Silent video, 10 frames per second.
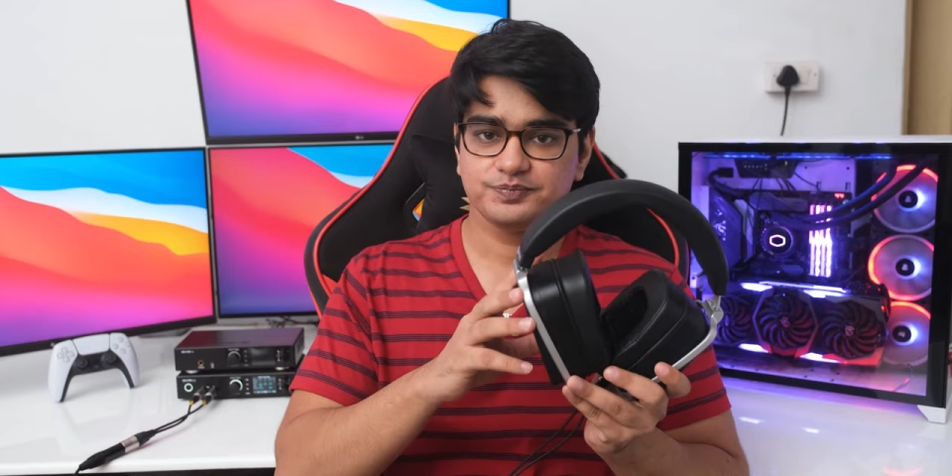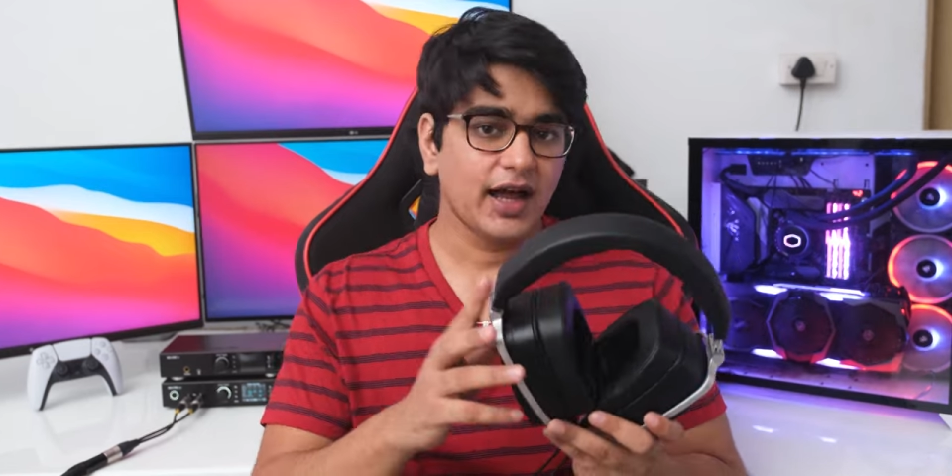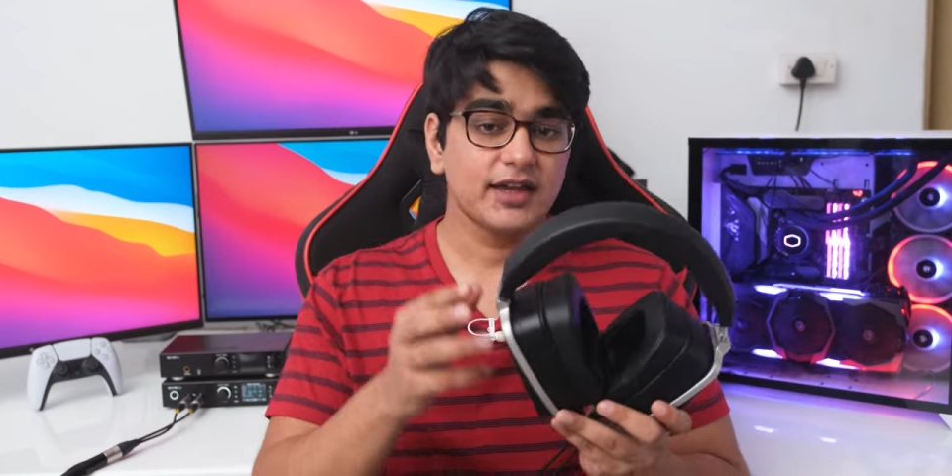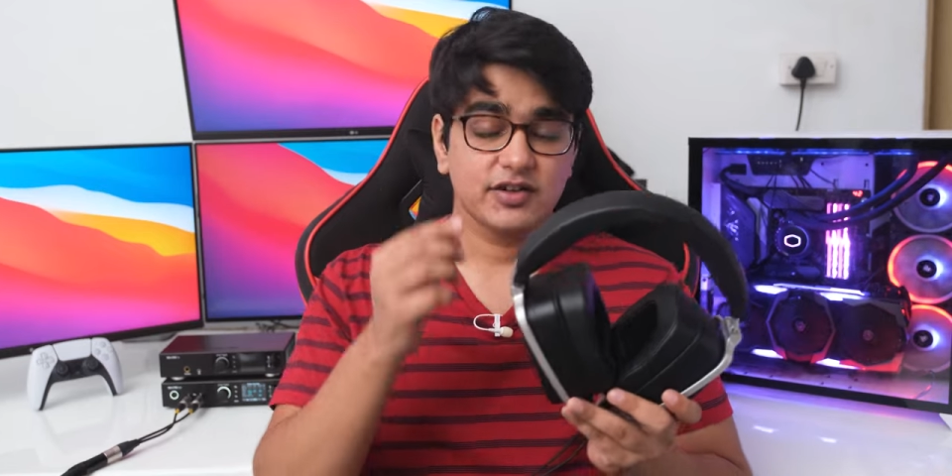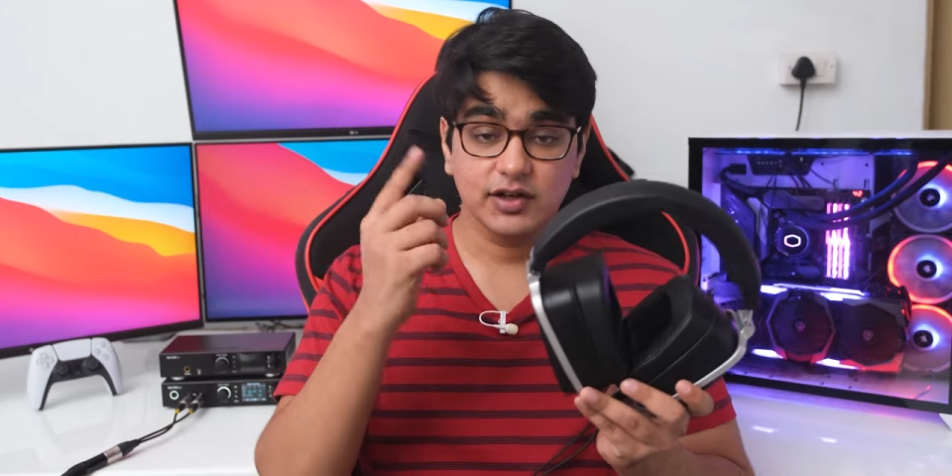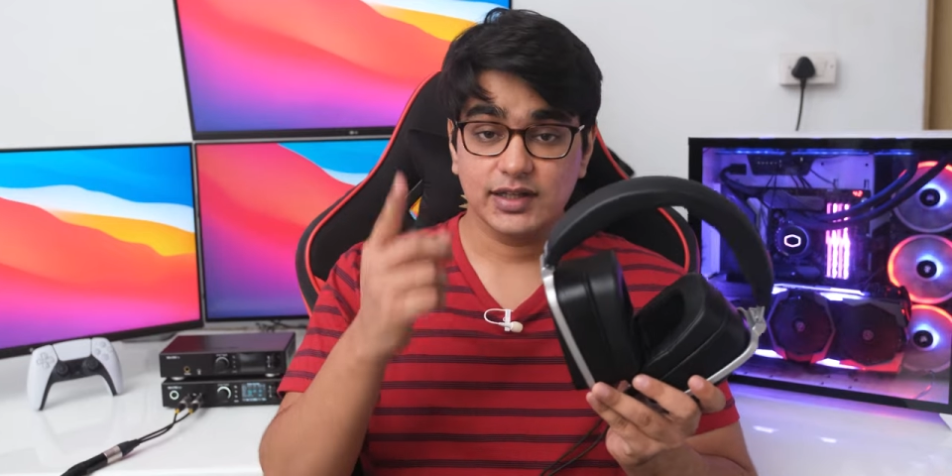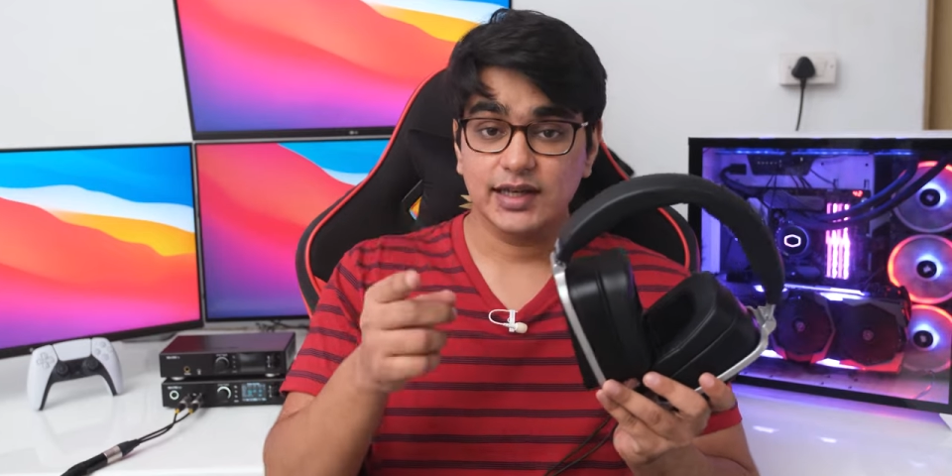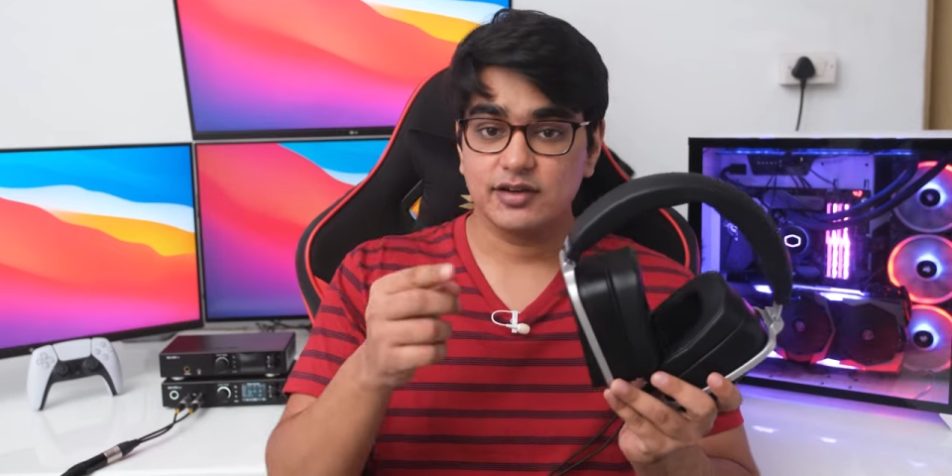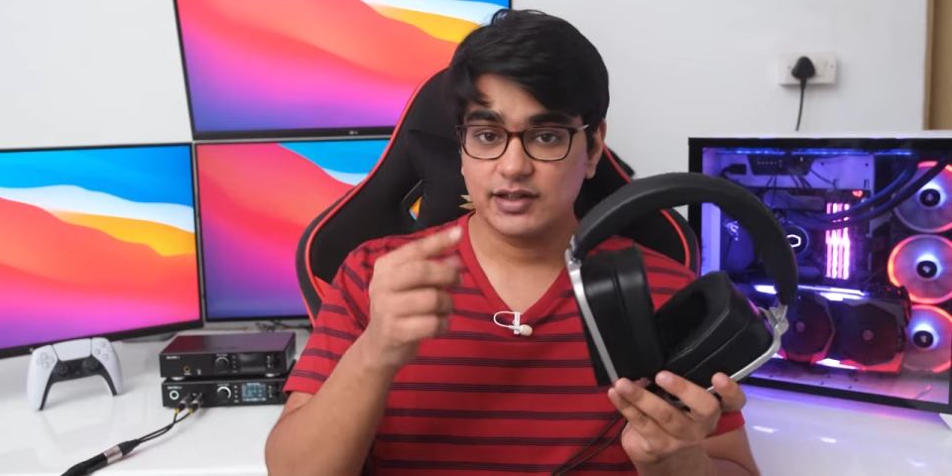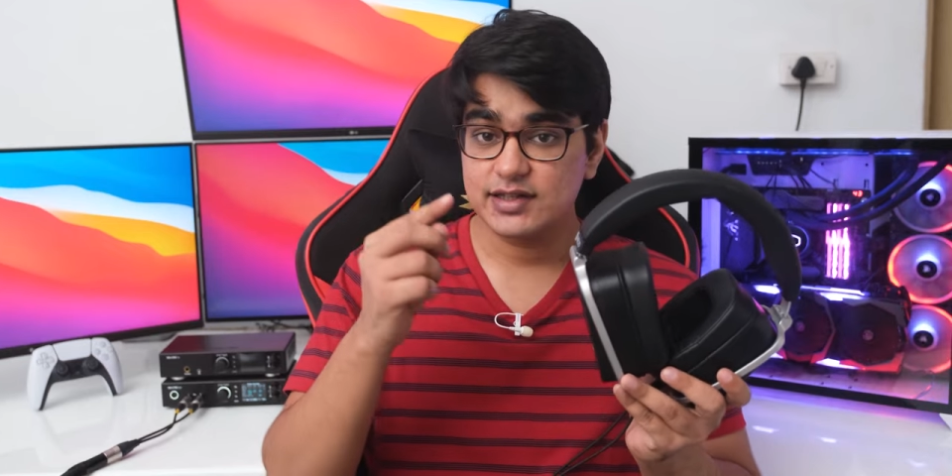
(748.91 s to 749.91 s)
I
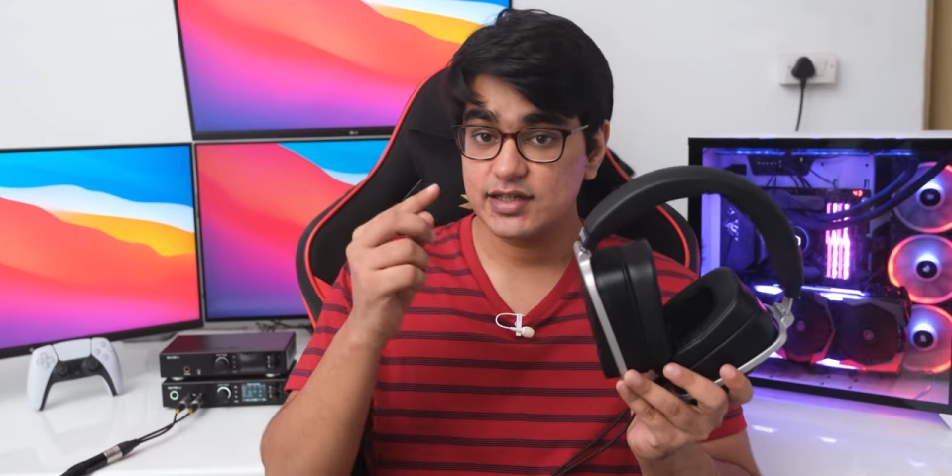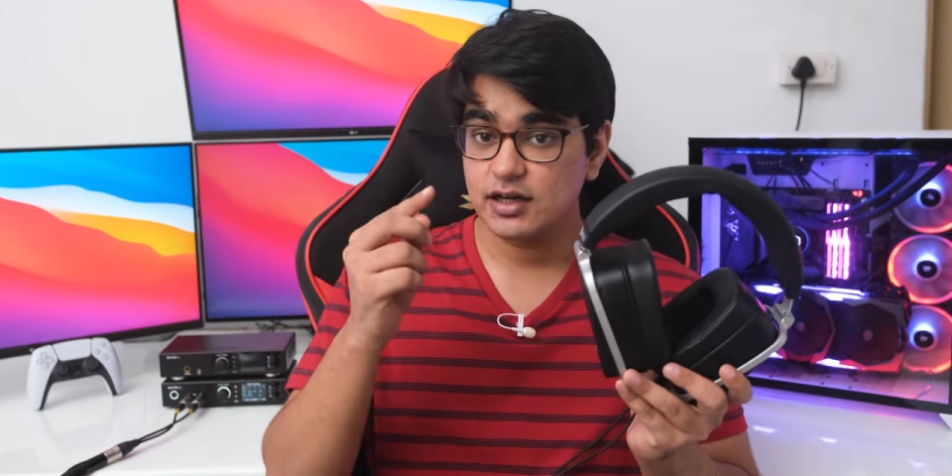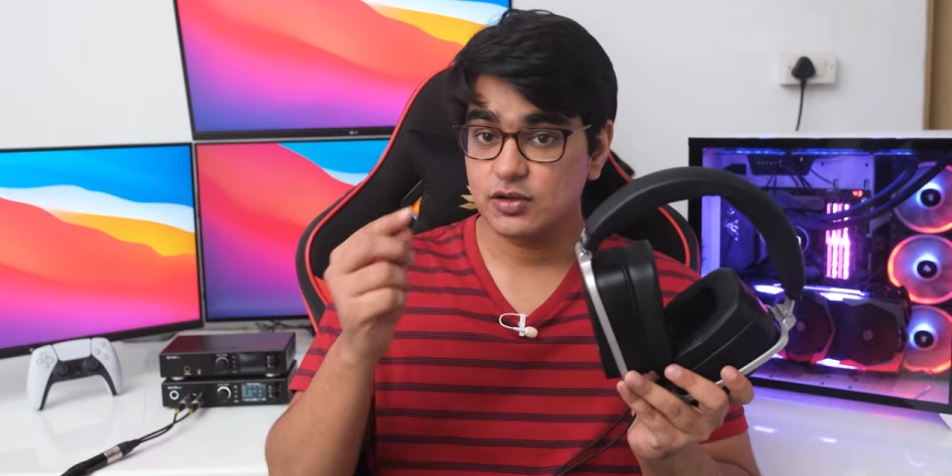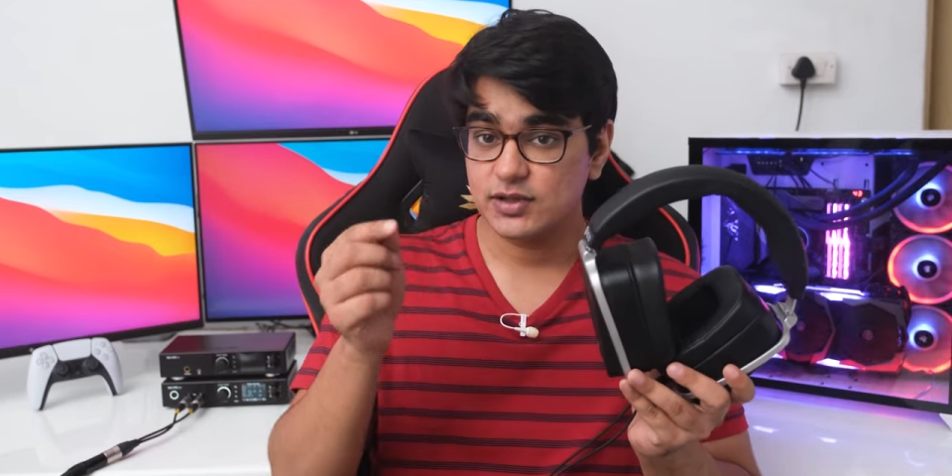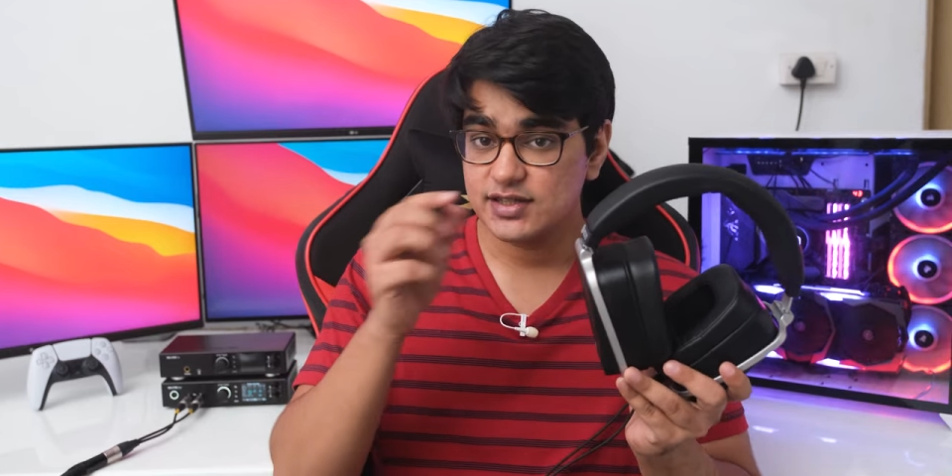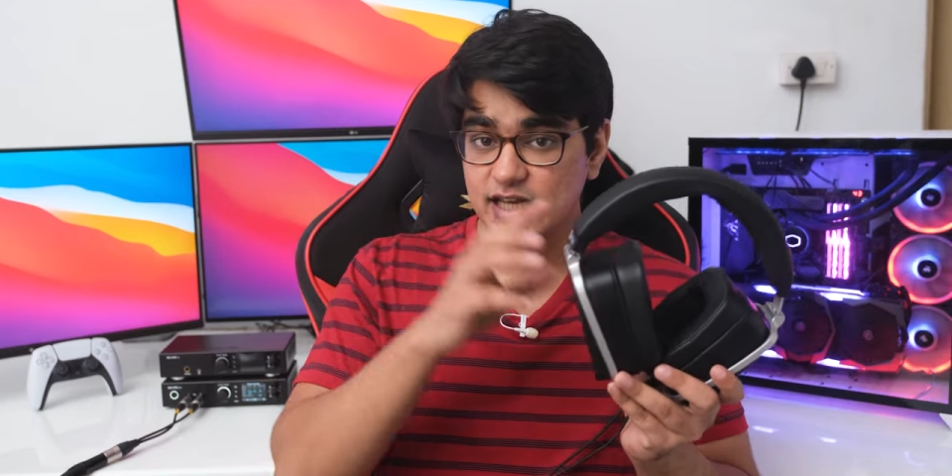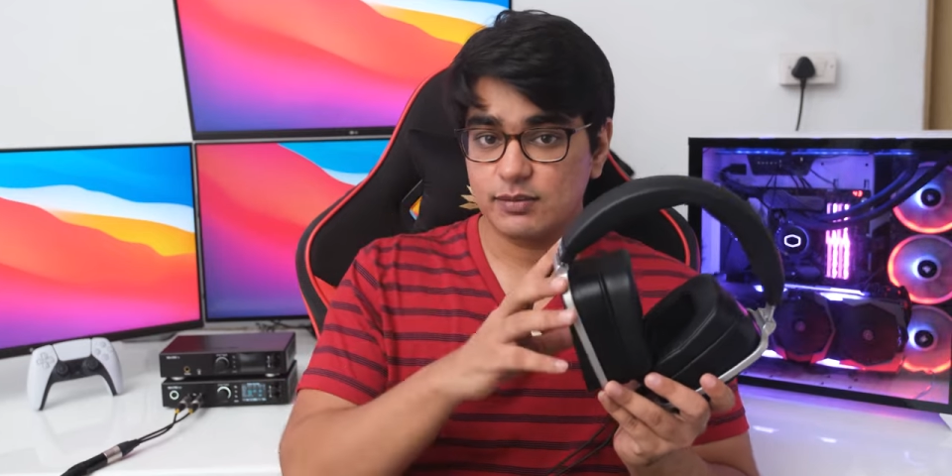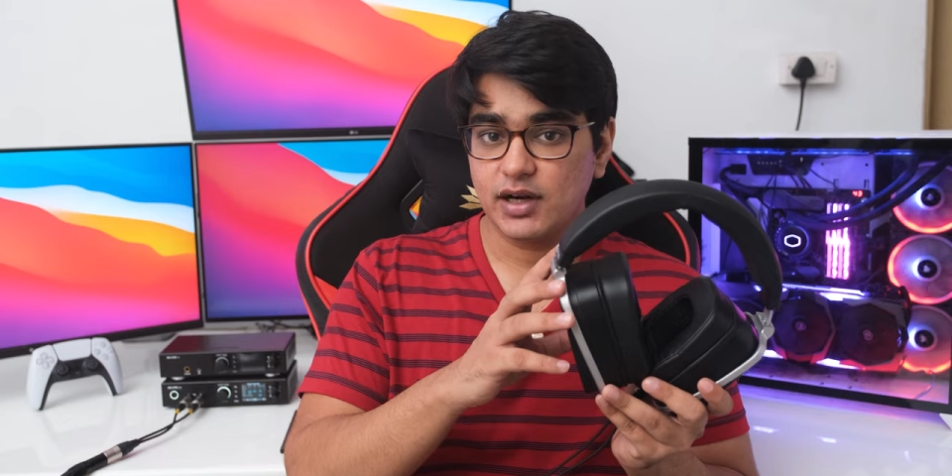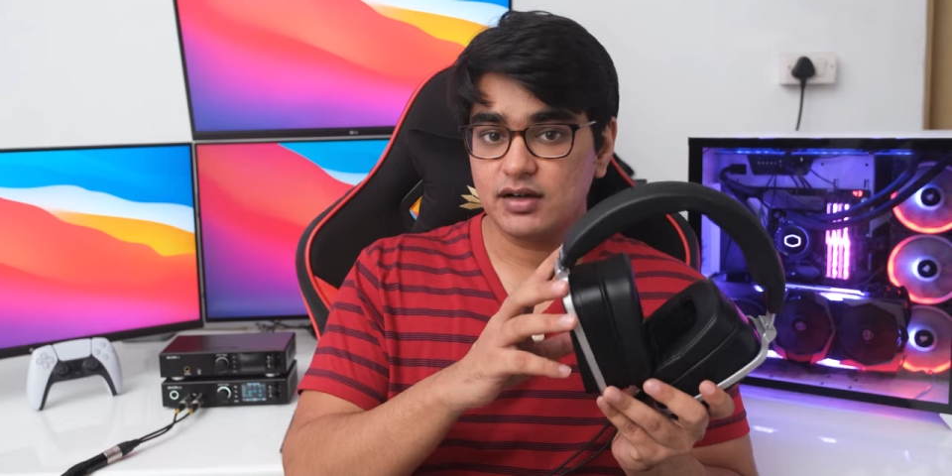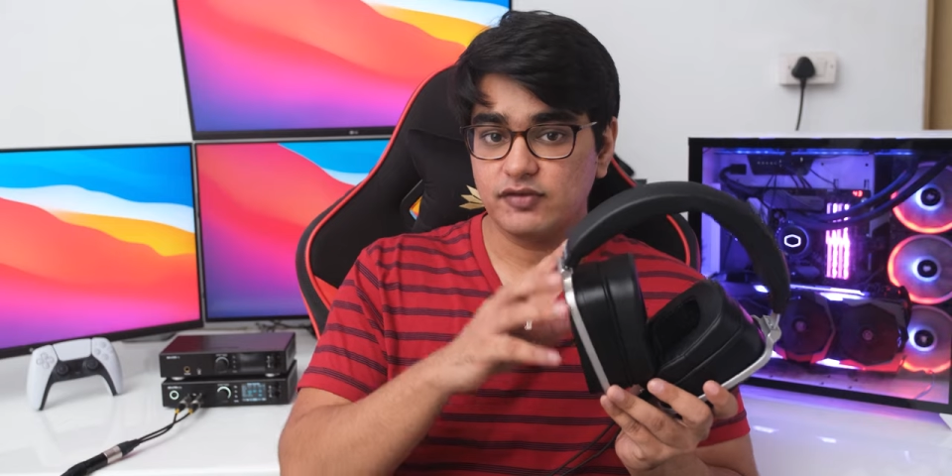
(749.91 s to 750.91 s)
really re-listened to this
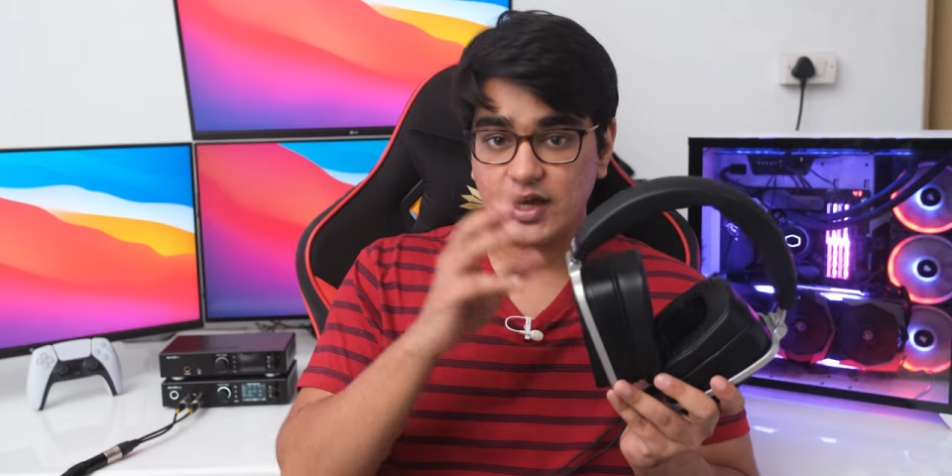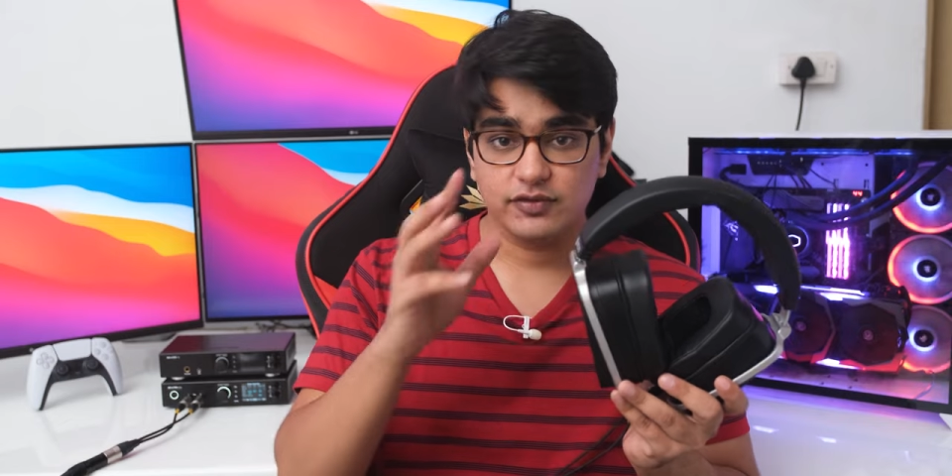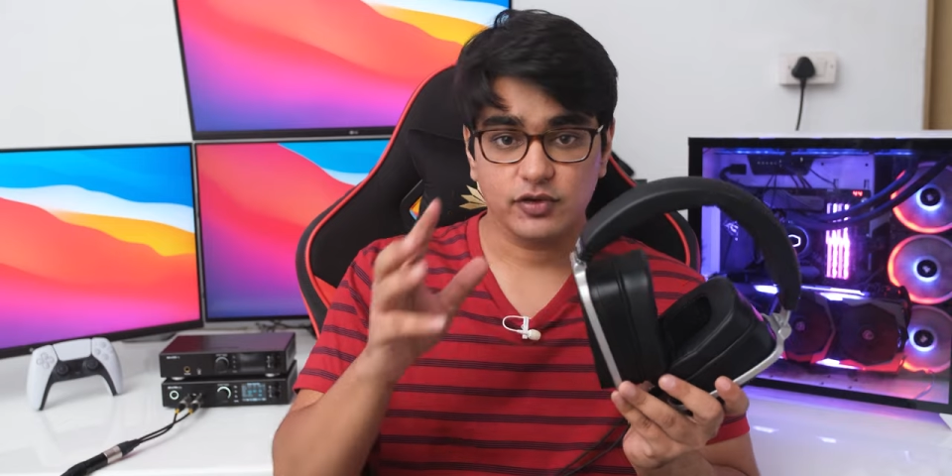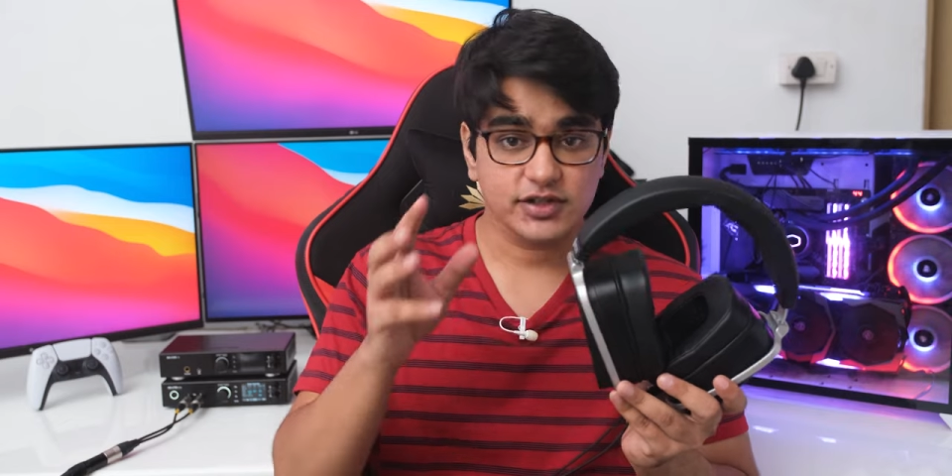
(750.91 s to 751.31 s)
segment 5